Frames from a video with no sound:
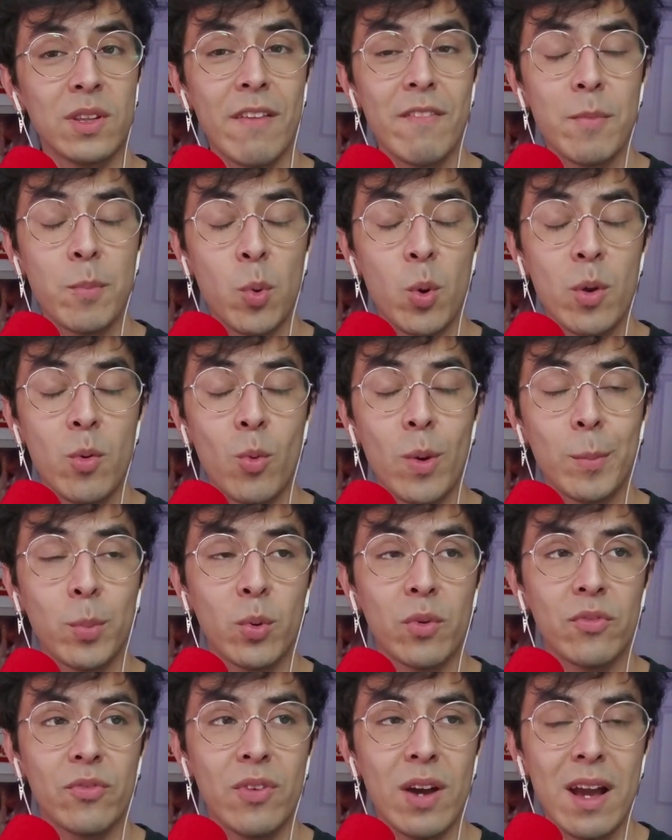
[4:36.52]

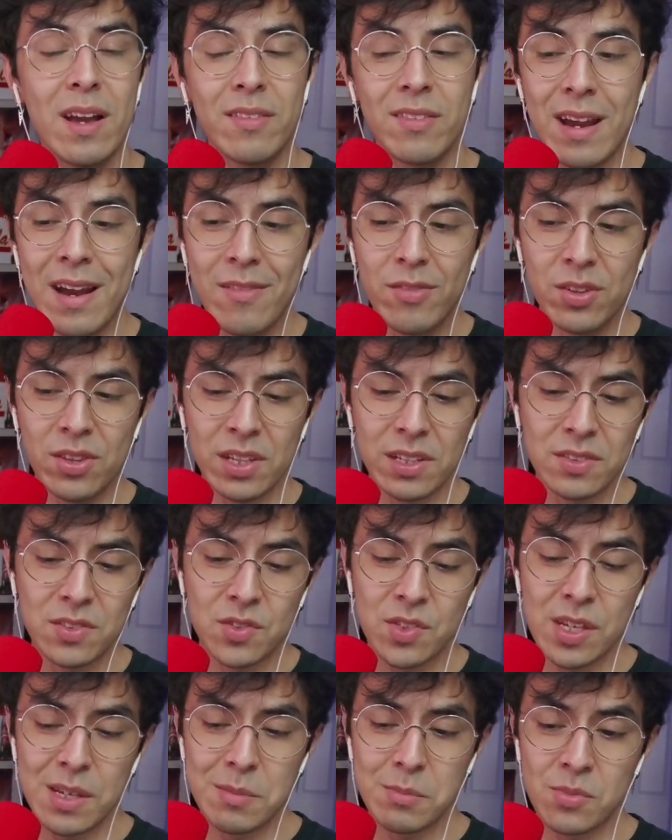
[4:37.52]
11.1.5, everything
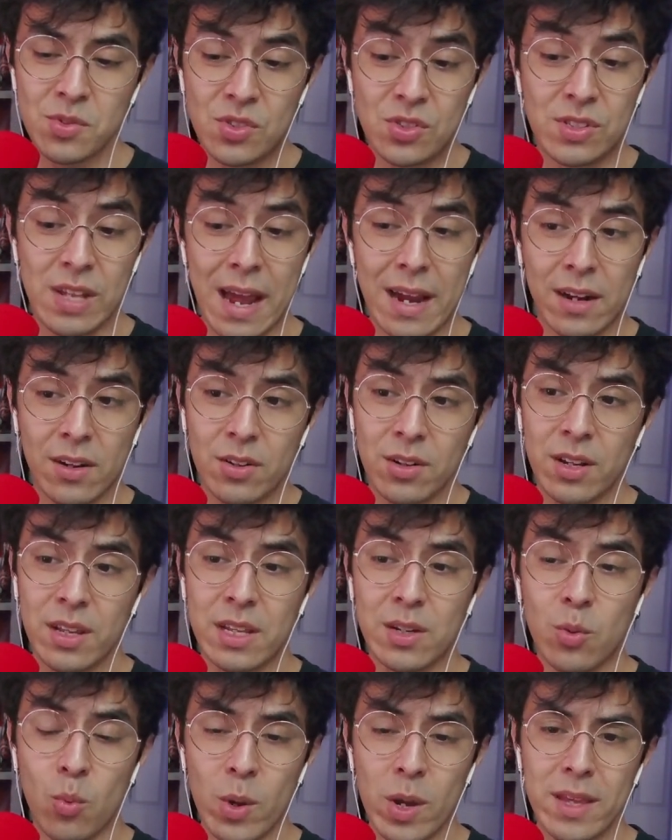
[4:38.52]
seems staggered
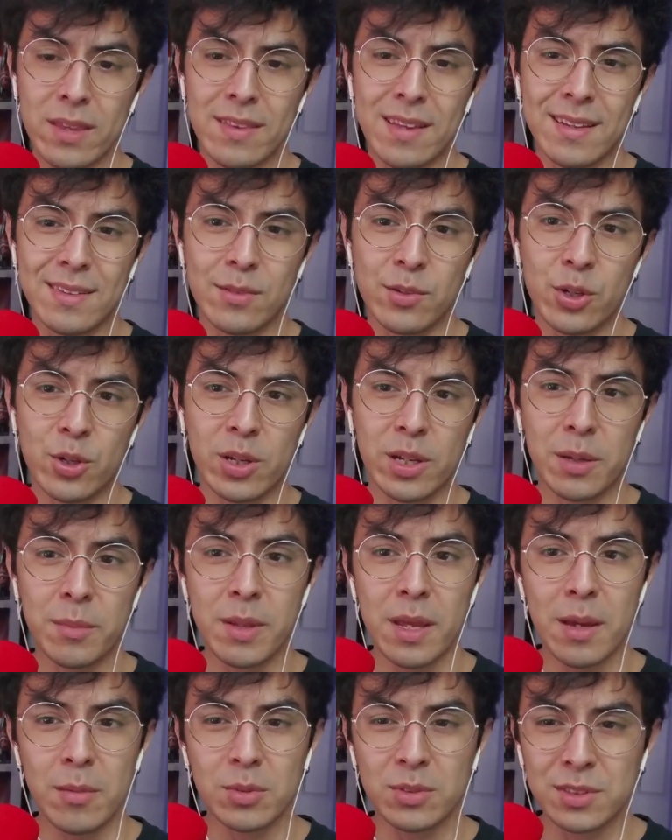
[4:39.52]
in a way that you're going to
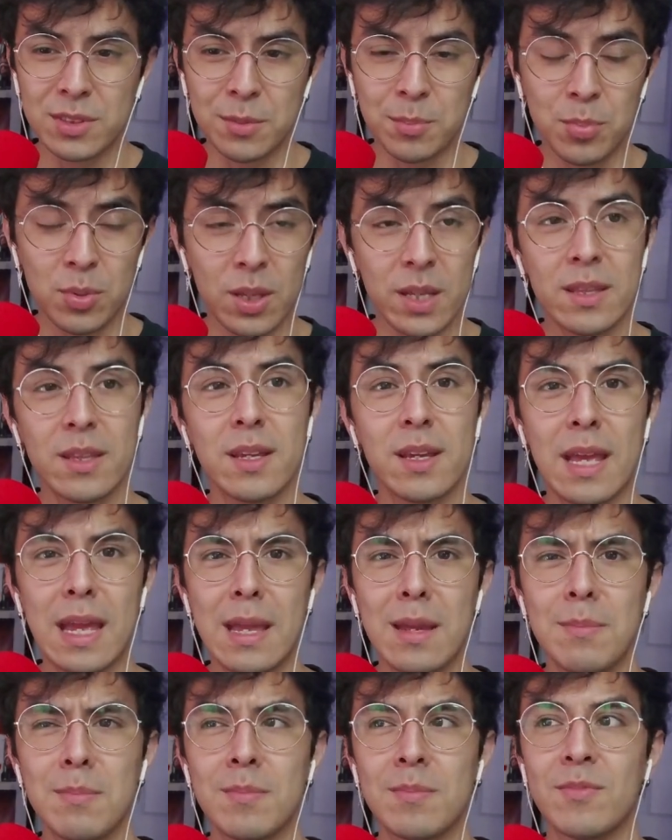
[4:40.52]
be able to play the
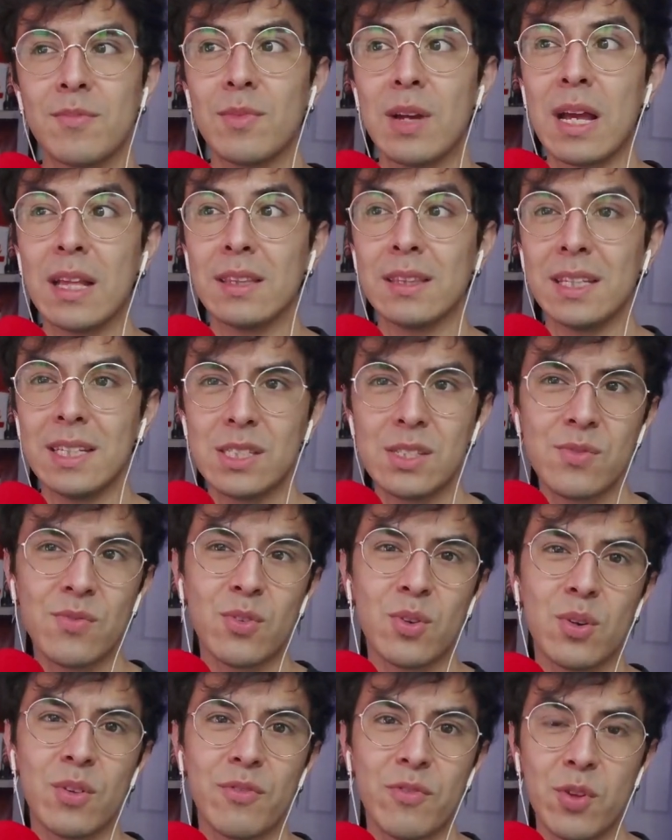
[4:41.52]
game at least
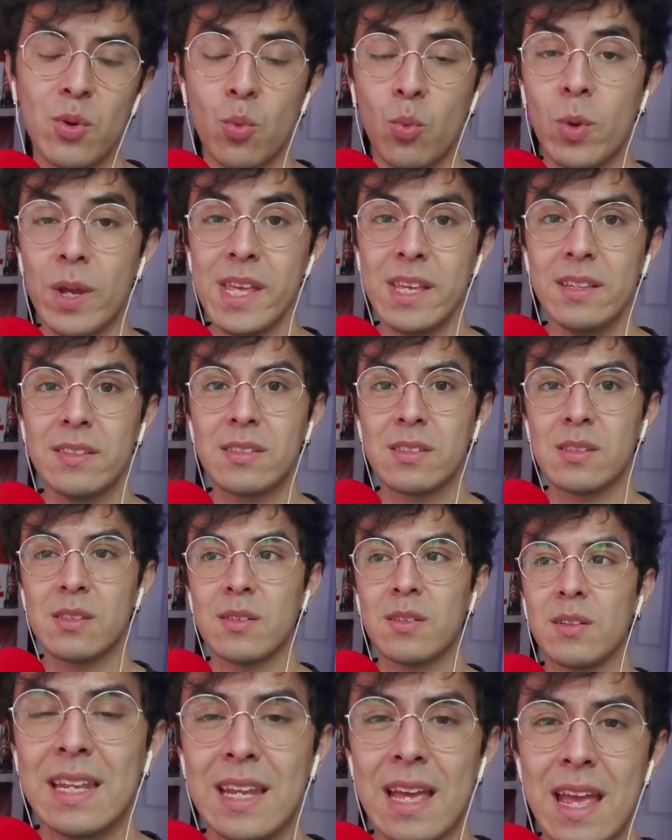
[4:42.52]
for a few weeks
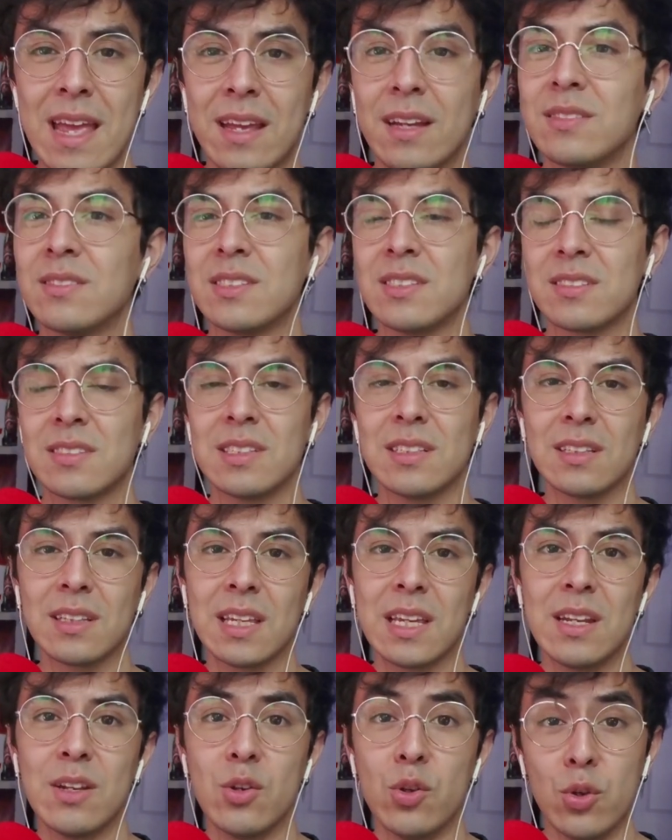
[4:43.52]
in a
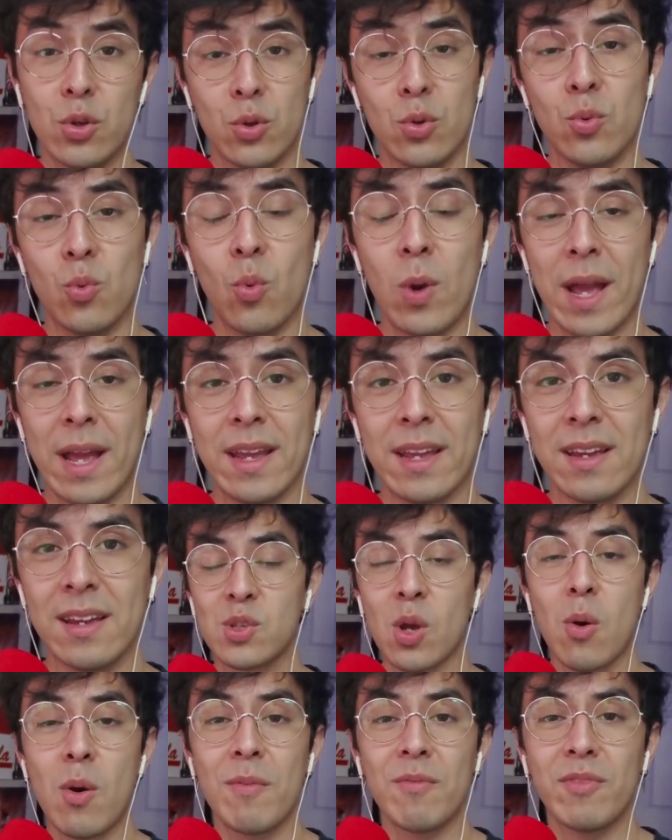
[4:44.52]
consistently new way.
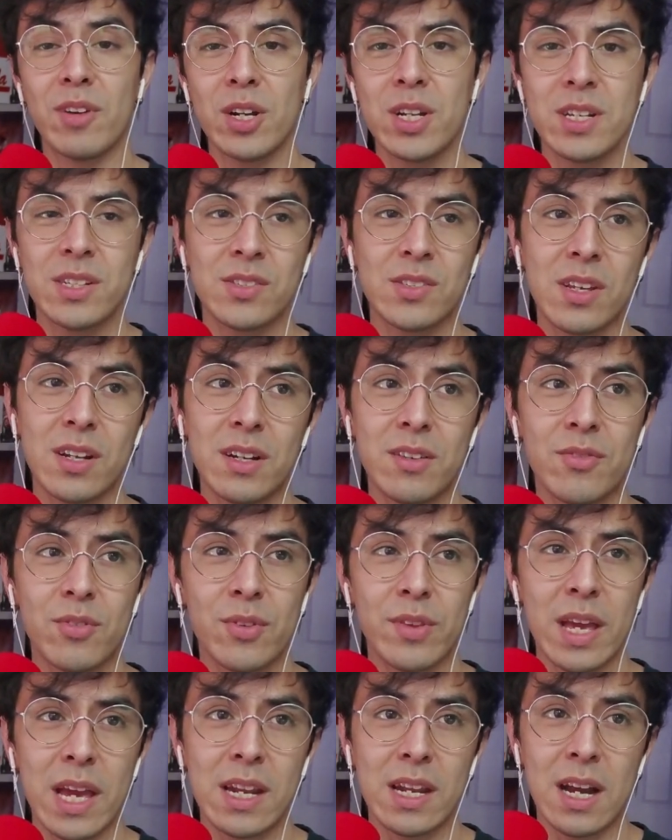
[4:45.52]
So I'm very excited for
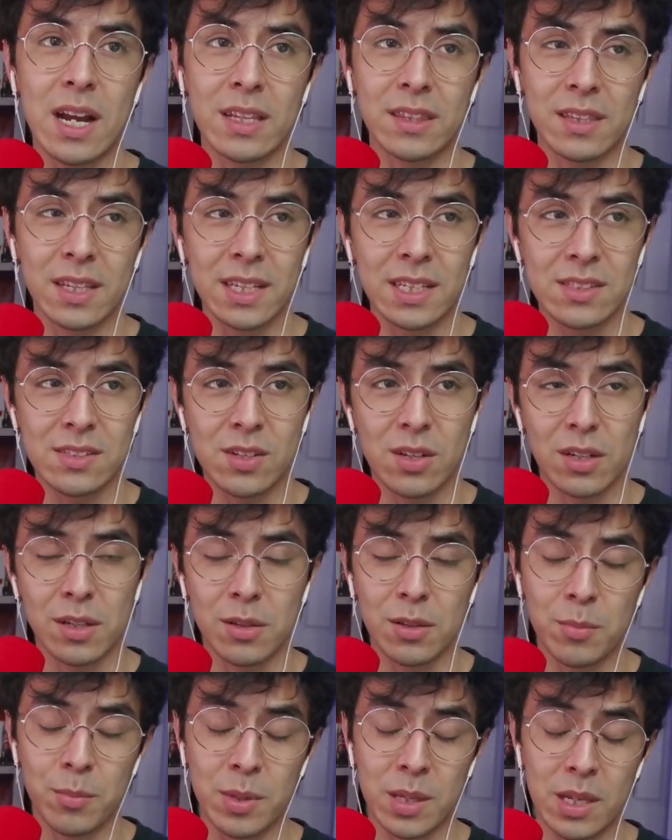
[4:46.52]
that. I think it's
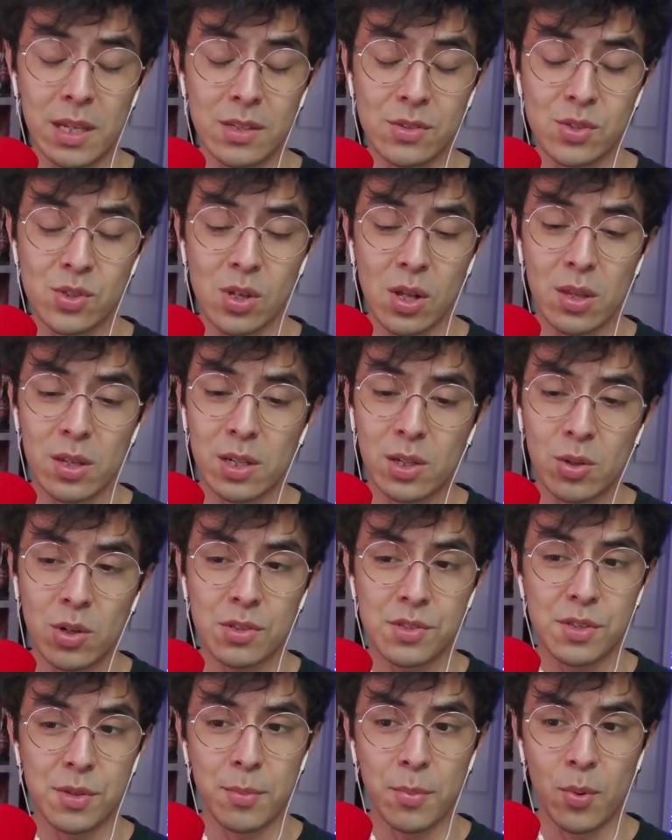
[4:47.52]
going to be solid
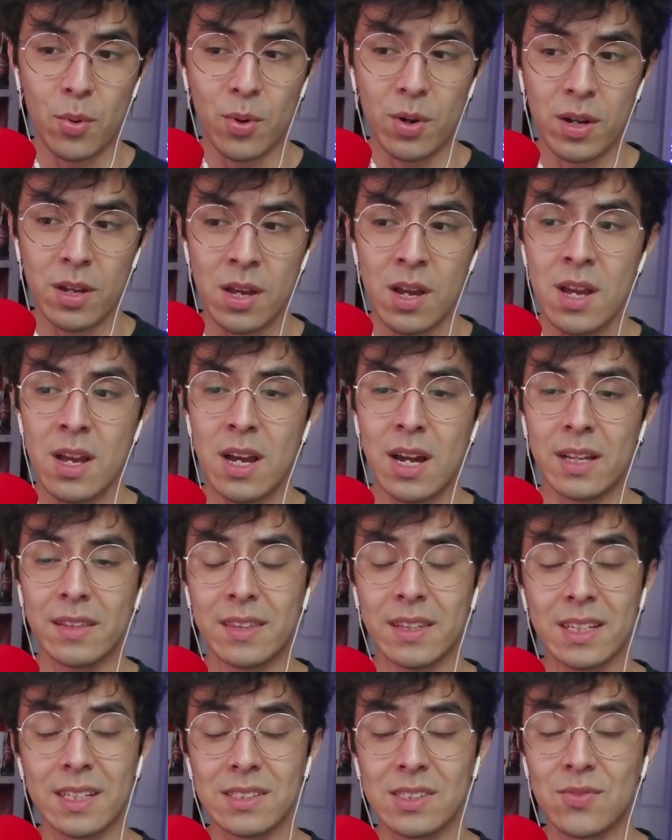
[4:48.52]
across the board. I
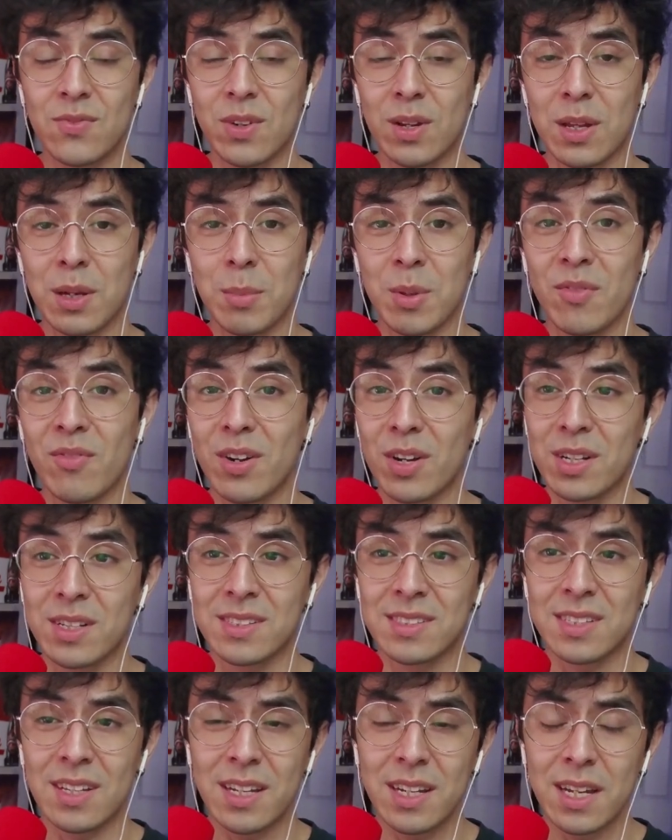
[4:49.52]
think it's going to be very
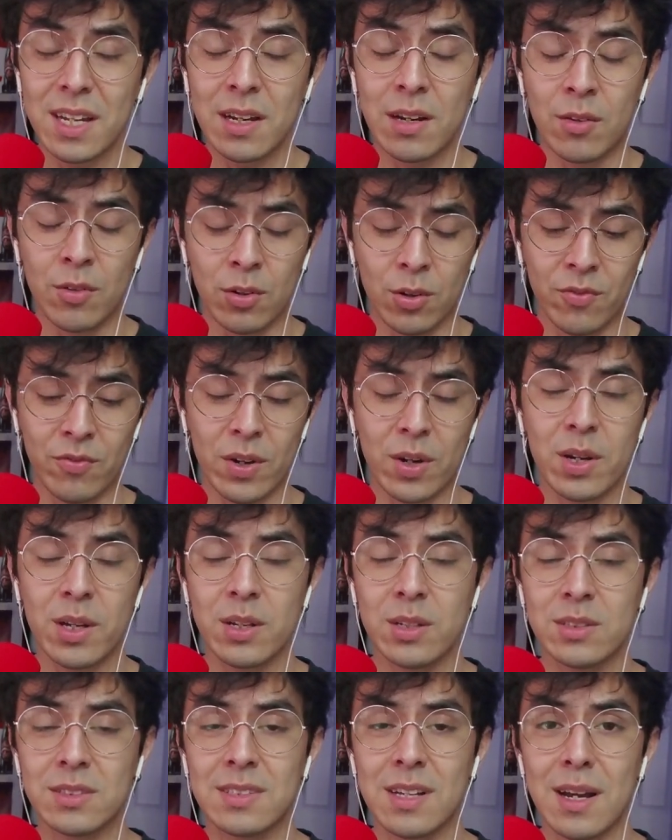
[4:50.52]
exciting, very
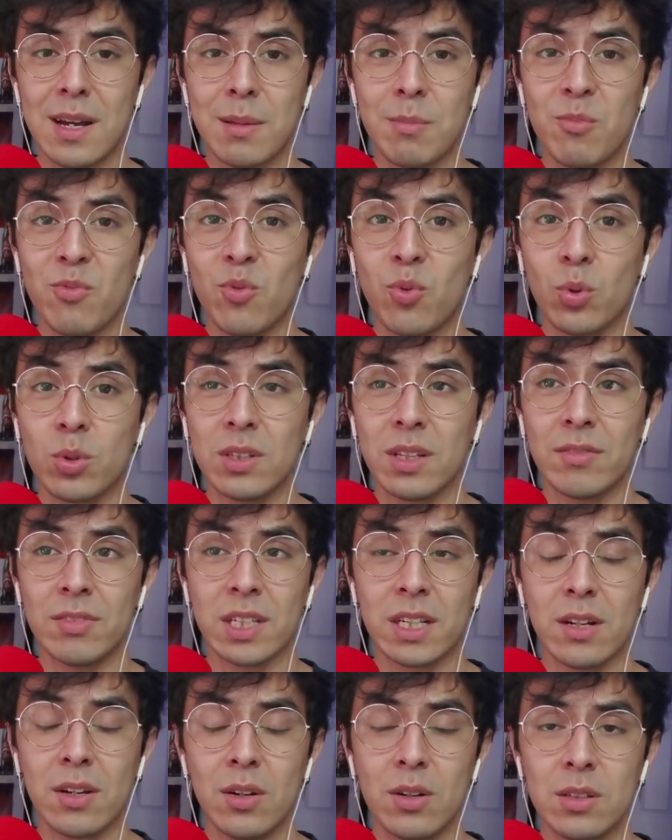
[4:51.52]
good time for
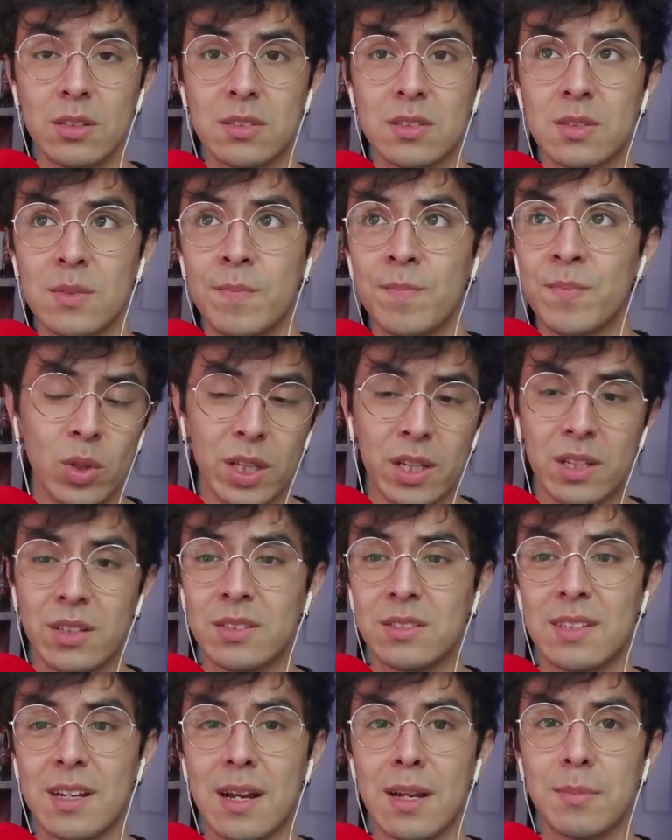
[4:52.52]
leveling alts, really
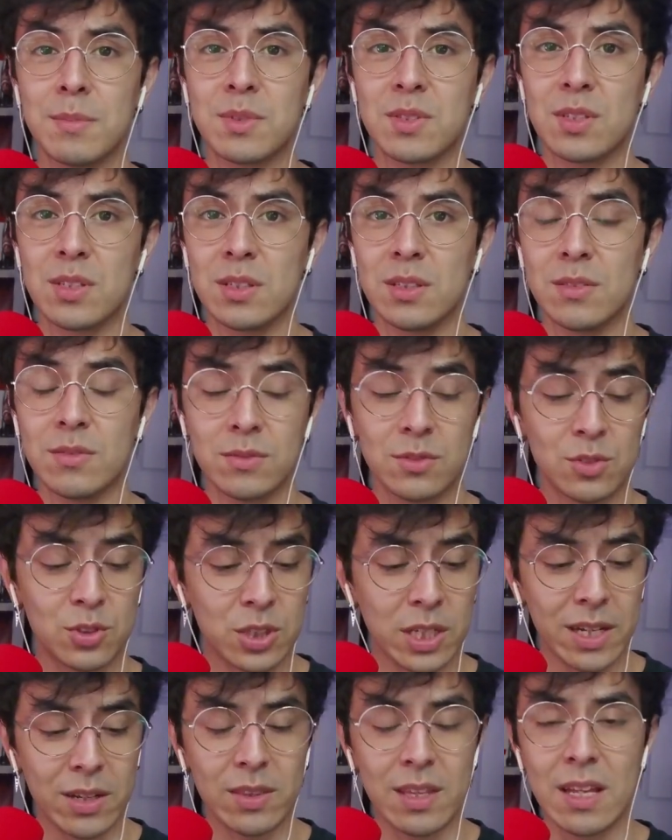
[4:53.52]
good time to
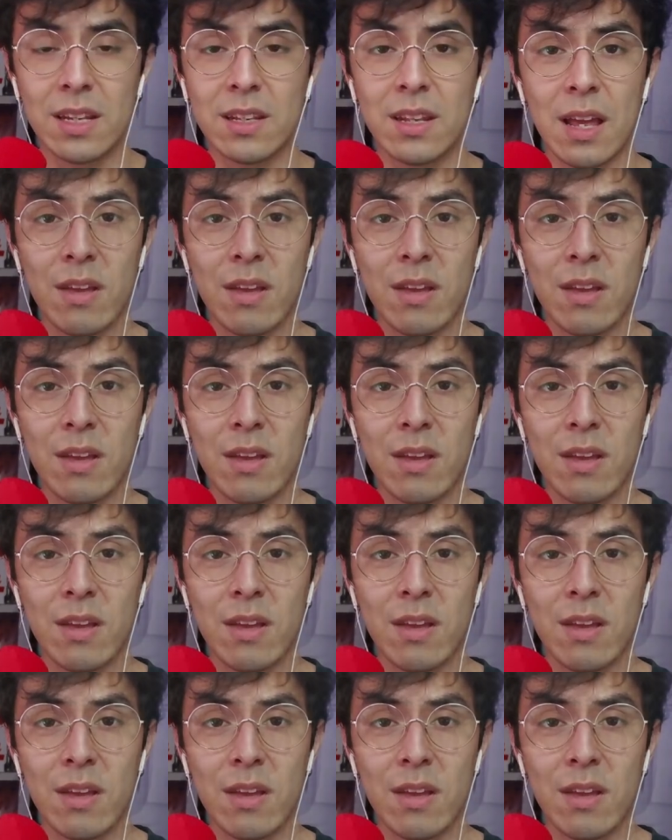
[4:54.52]
check out that